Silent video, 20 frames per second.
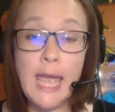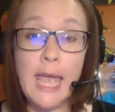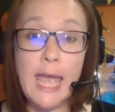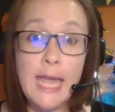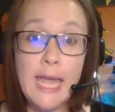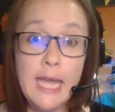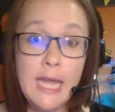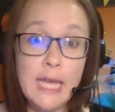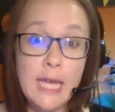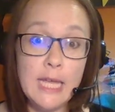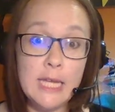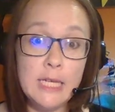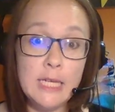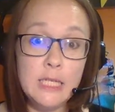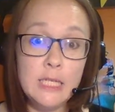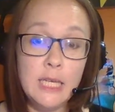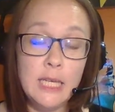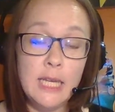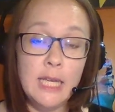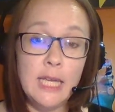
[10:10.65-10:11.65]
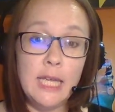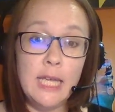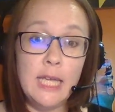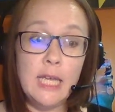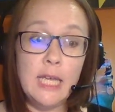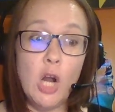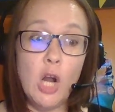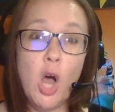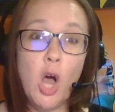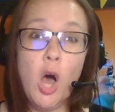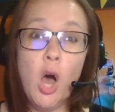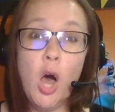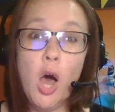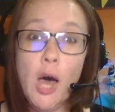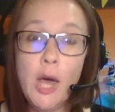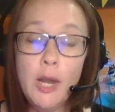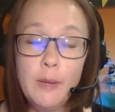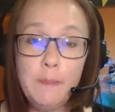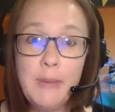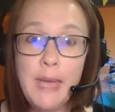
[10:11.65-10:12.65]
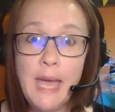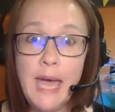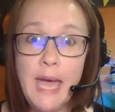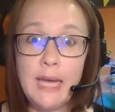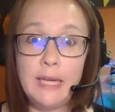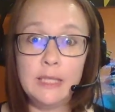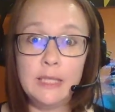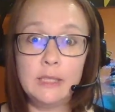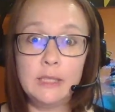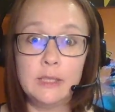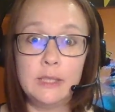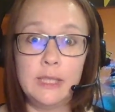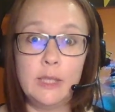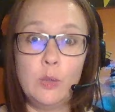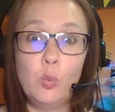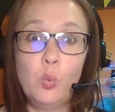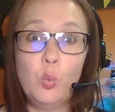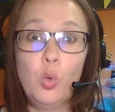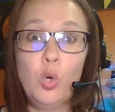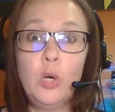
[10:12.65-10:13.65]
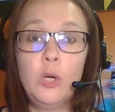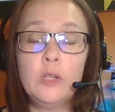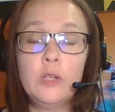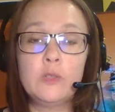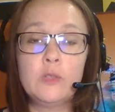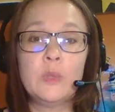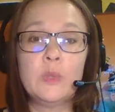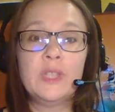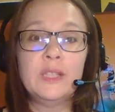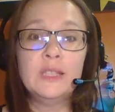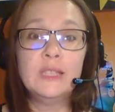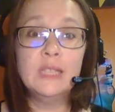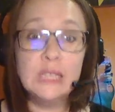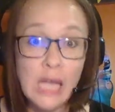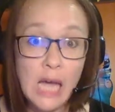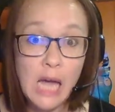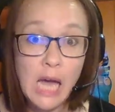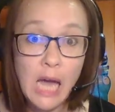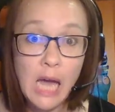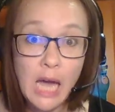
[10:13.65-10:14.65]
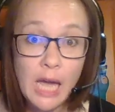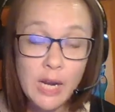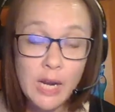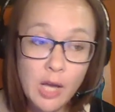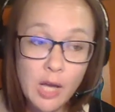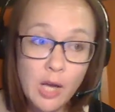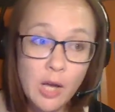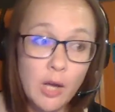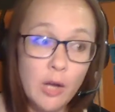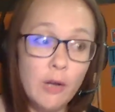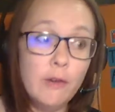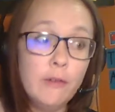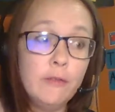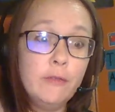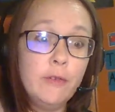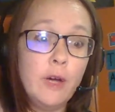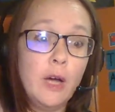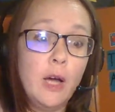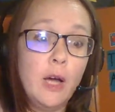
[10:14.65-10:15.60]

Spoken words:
And it automatically works with a lot of